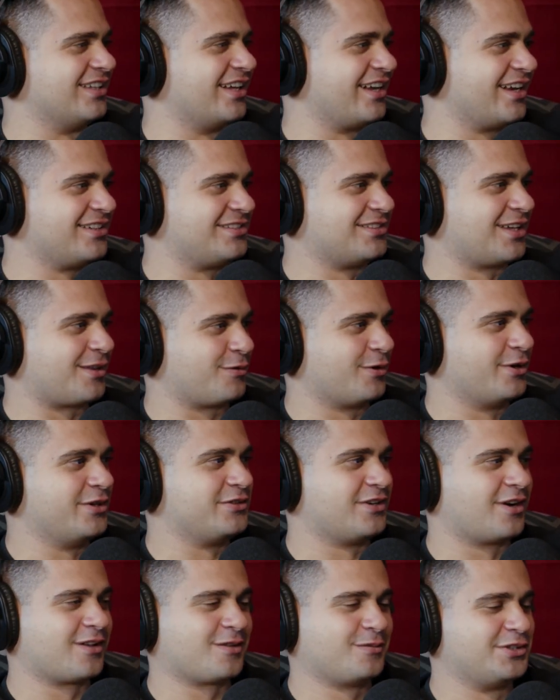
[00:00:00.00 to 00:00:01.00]
Lydia. She's like 3 years
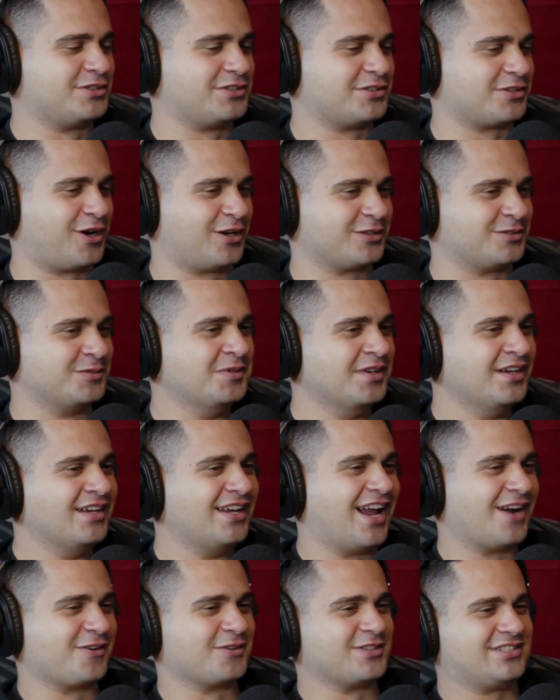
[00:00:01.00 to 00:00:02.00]
younger than me. She's awesome.
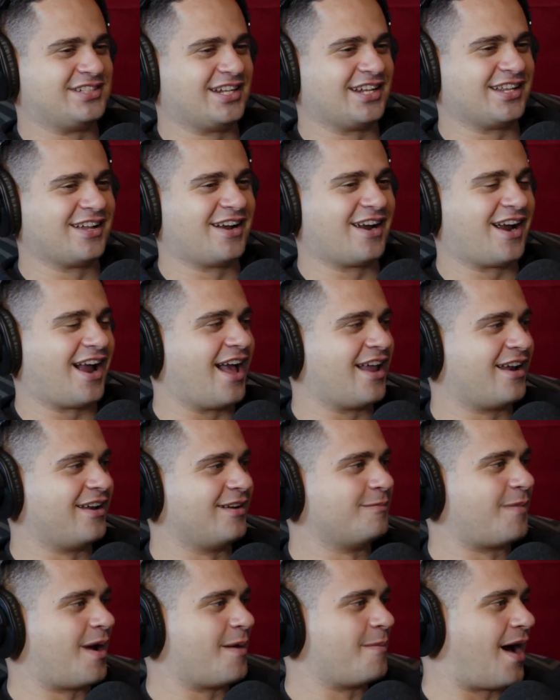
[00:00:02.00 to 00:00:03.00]
And we're sitting there, and
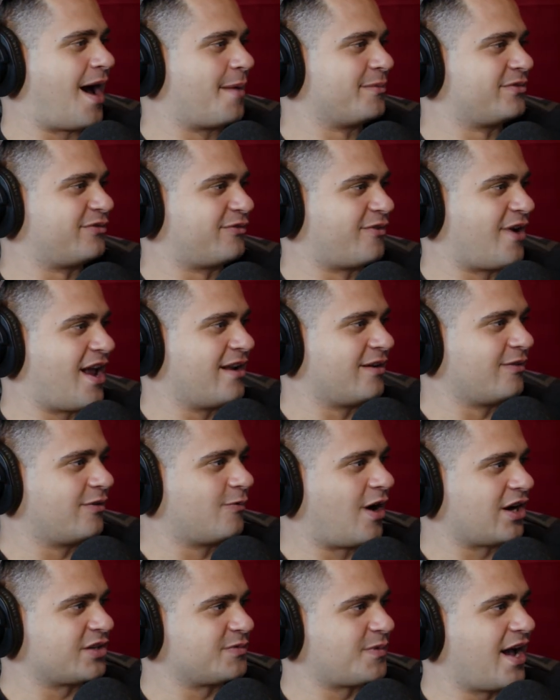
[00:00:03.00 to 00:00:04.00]
my mom's friend
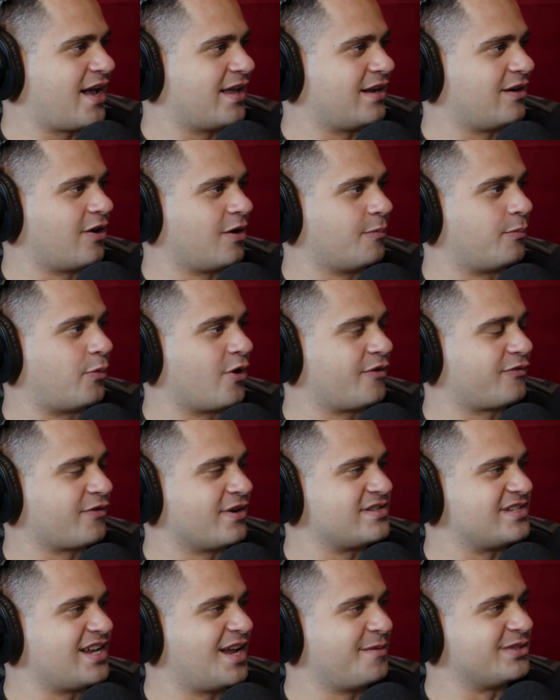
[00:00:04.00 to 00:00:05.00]
walks by, and her
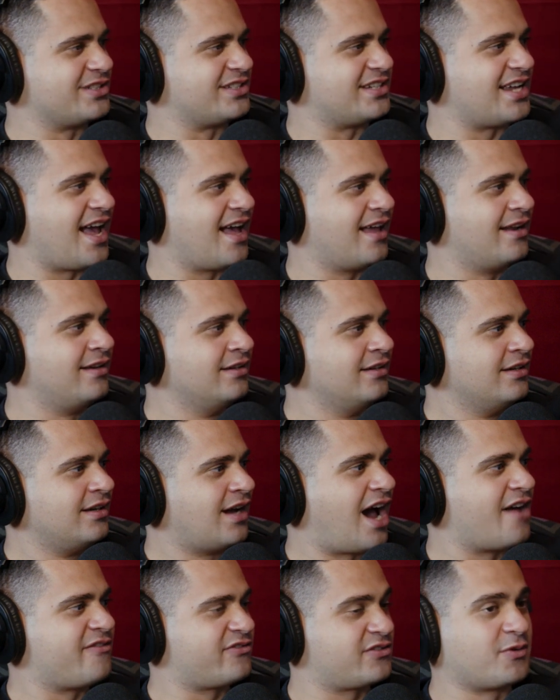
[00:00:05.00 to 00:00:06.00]
boyfriend's name is Ted.
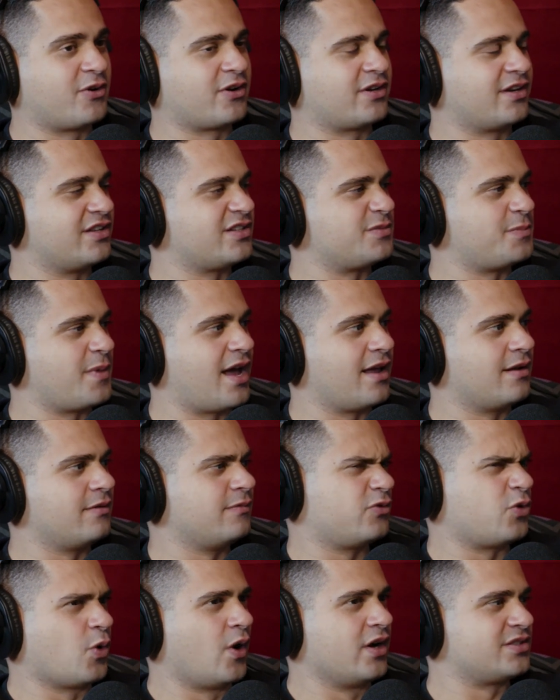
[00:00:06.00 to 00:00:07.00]
I've spoken to this man
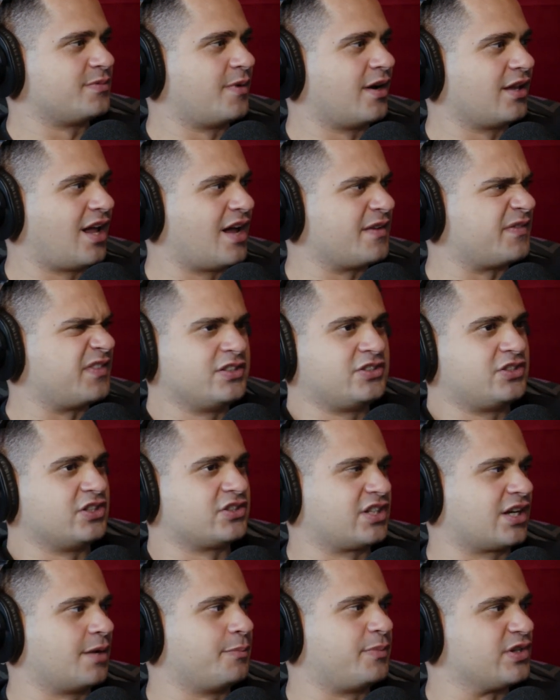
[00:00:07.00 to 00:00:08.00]
twice in my life. He's just
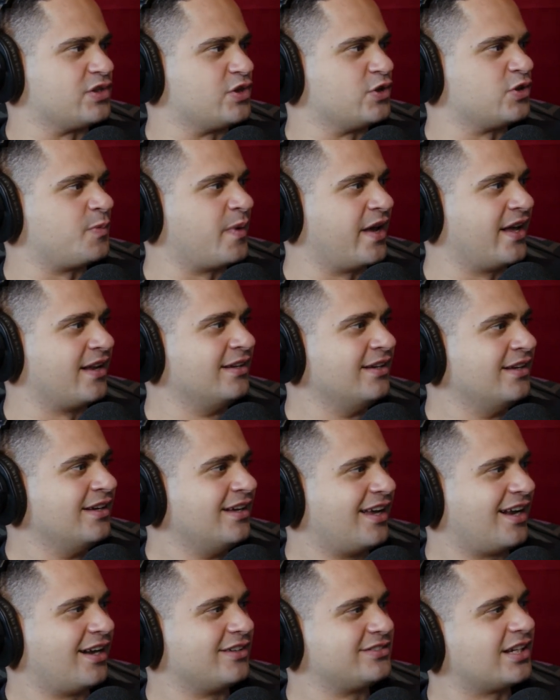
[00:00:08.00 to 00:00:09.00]
like a businessman. And
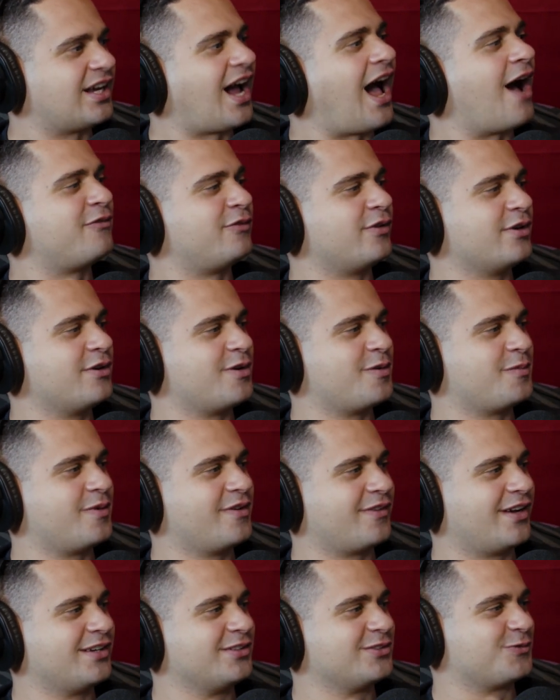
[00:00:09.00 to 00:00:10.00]
I was like, how funny would it be if
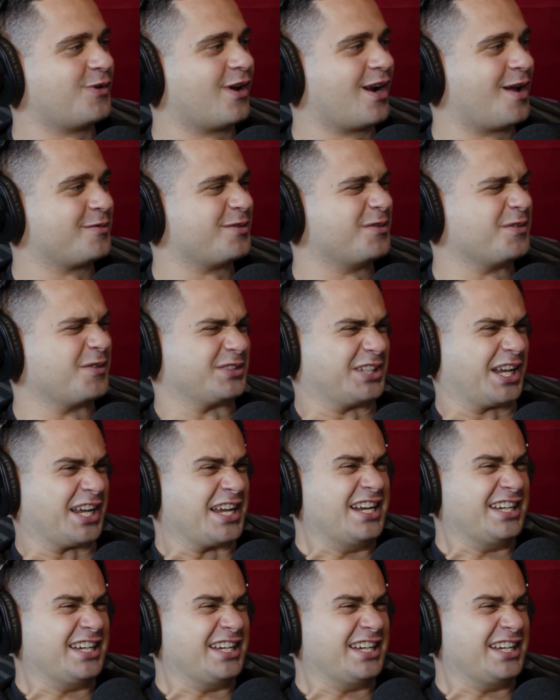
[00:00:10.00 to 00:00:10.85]
I just went up to him and was like,